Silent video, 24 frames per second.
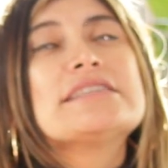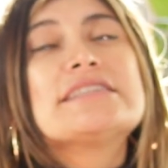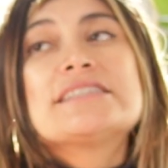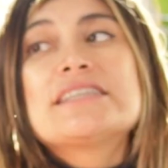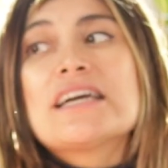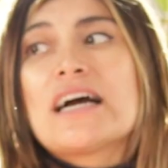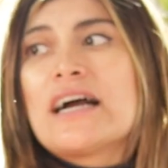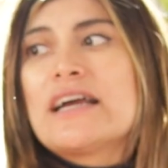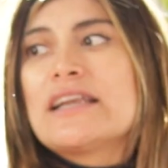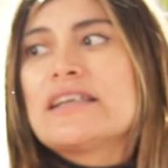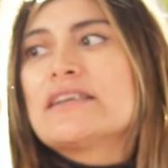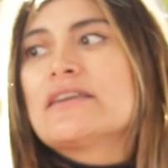
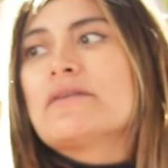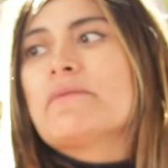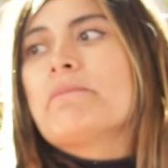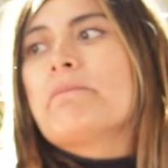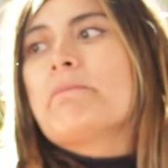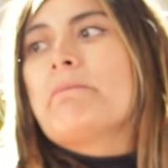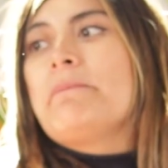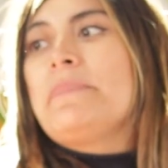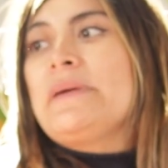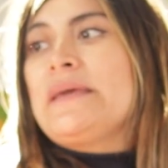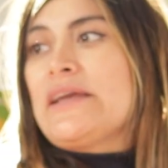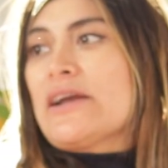done
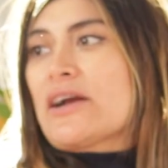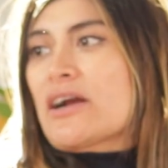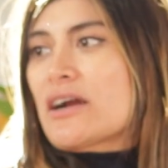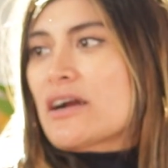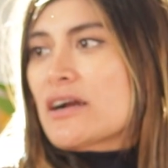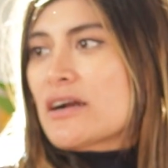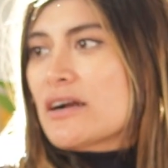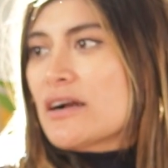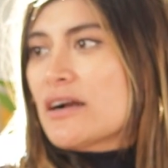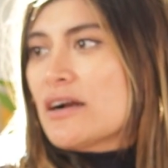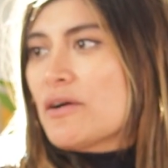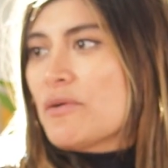
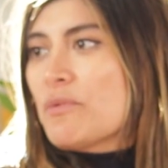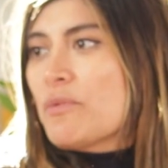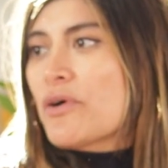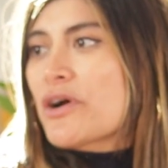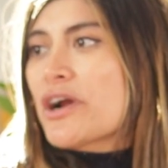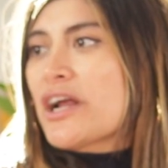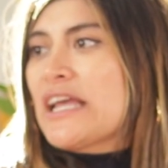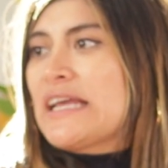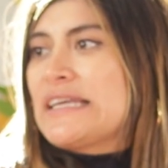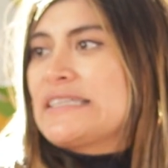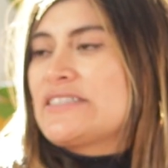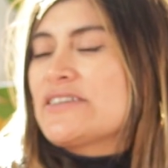beer
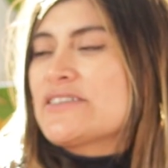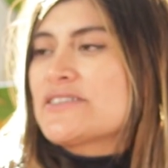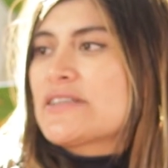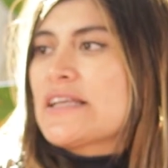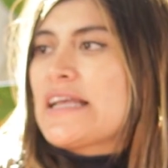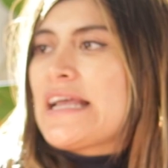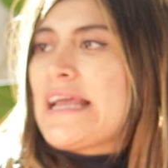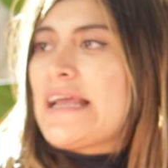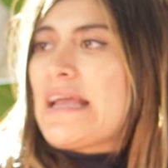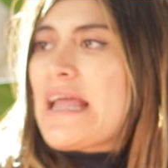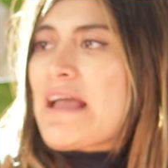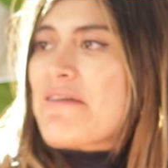where
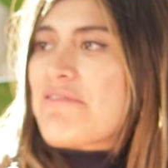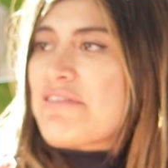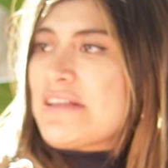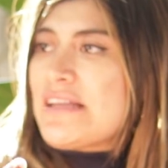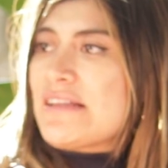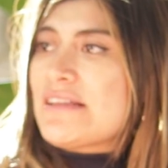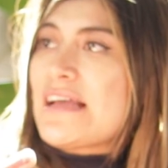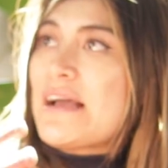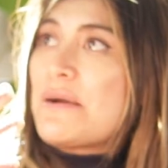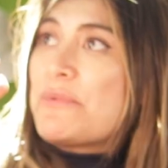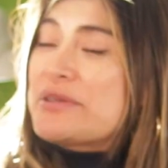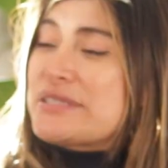
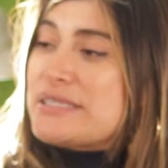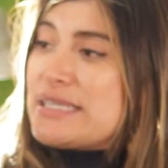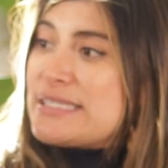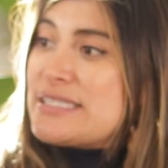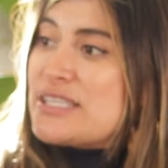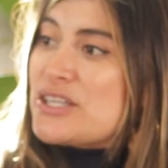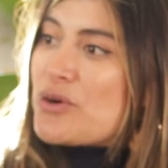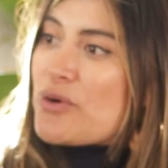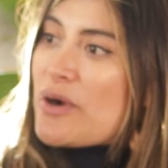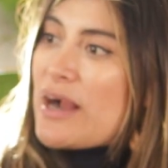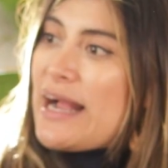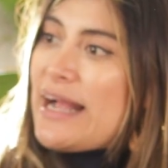everything that was
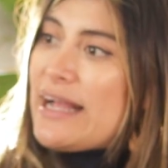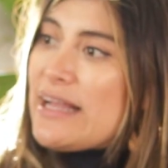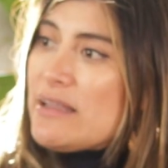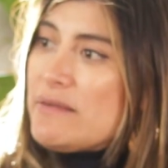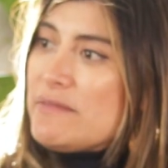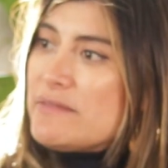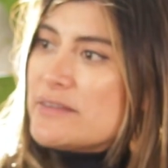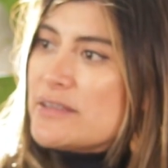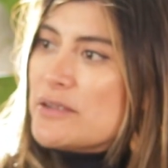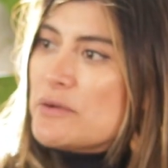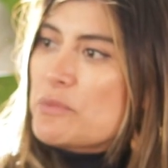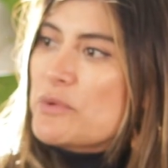
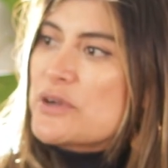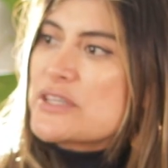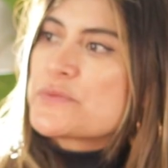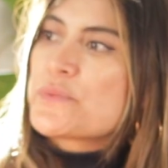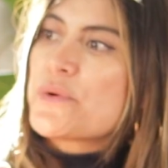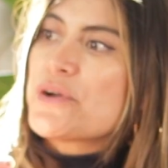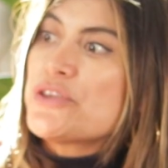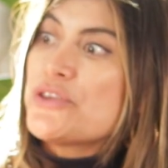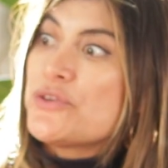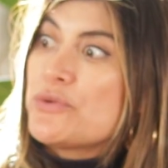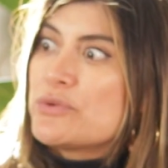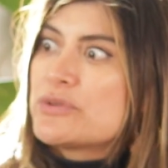described was
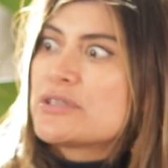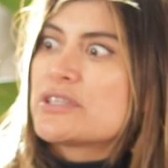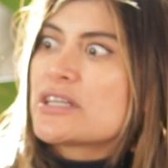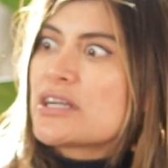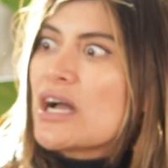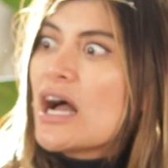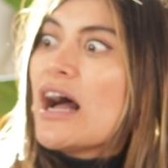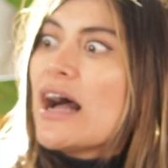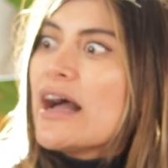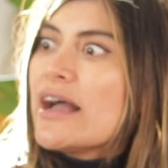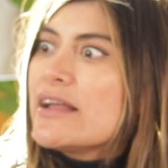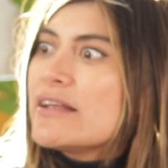what you
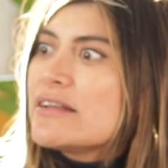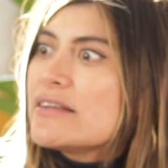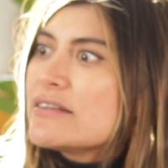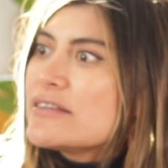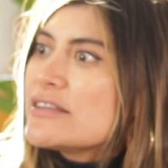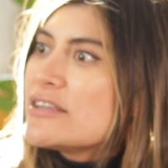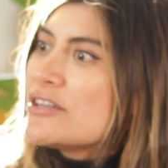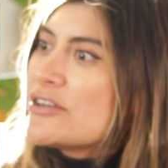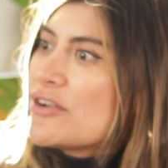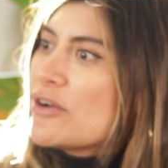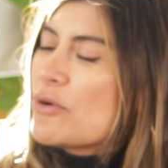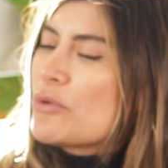got.
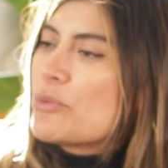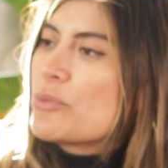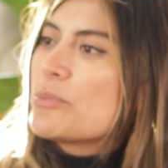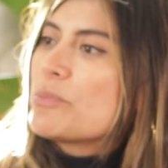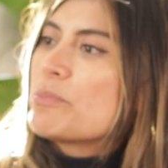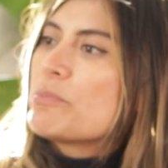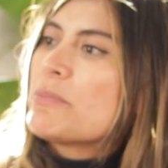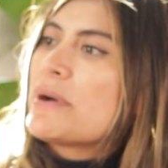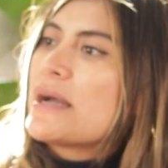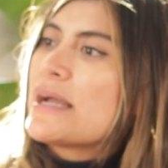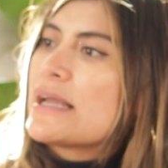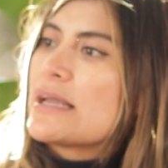Yeah. You know,
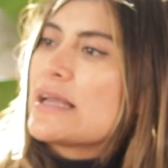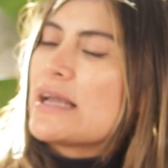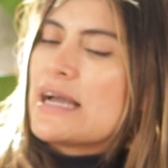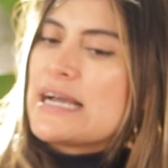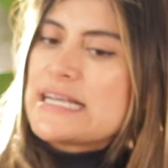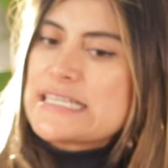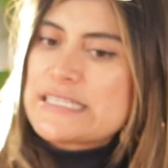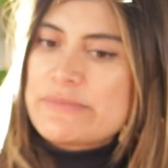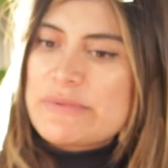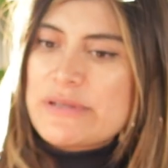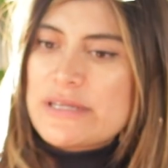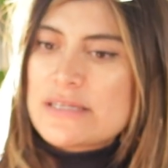my
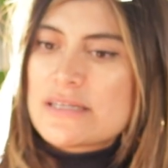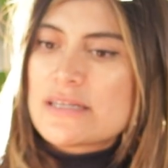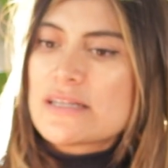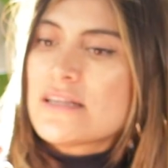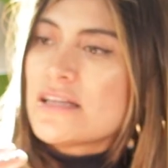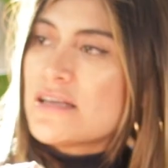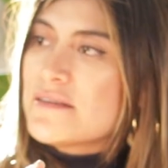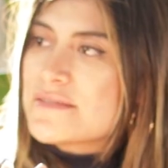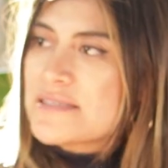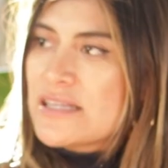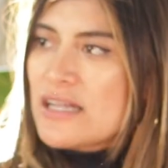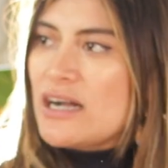husband
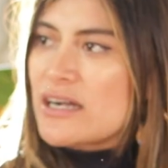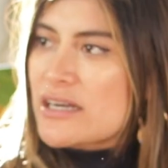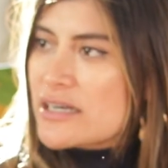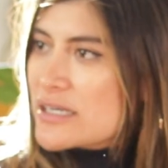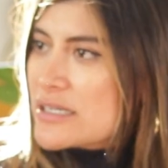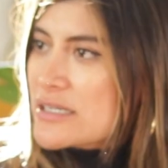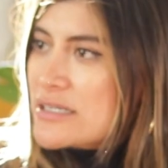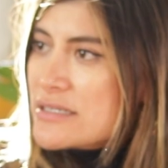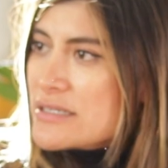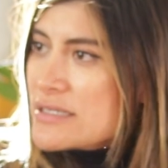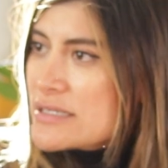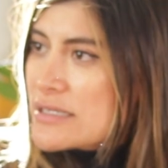loves
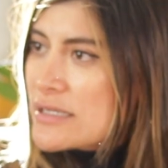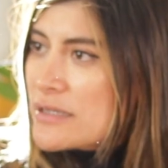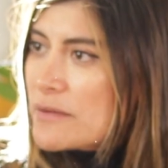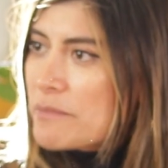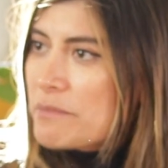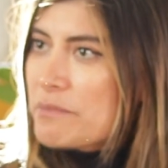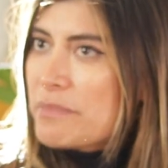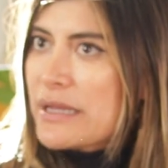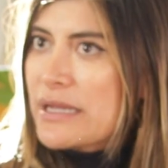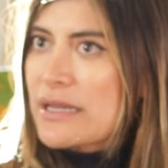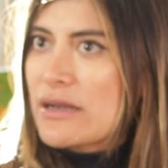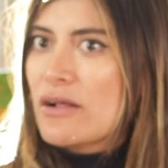lagers,
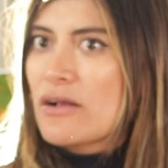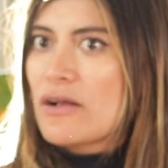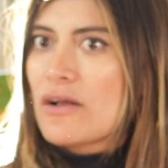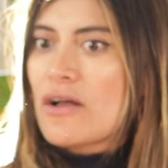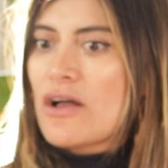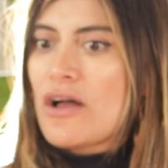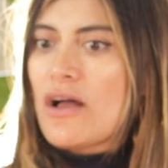but